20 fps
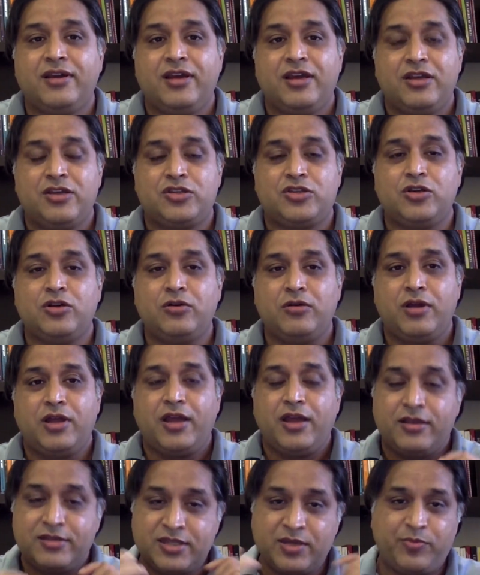So
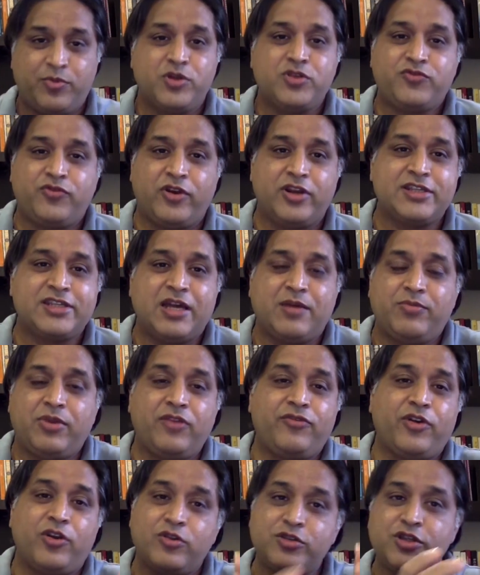suppose, for example, if
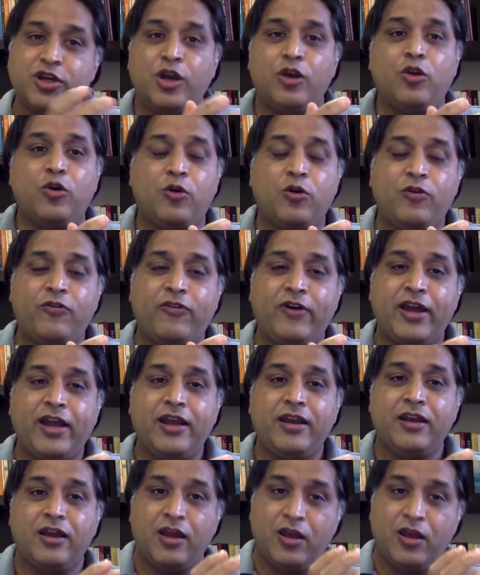you're using a logo file,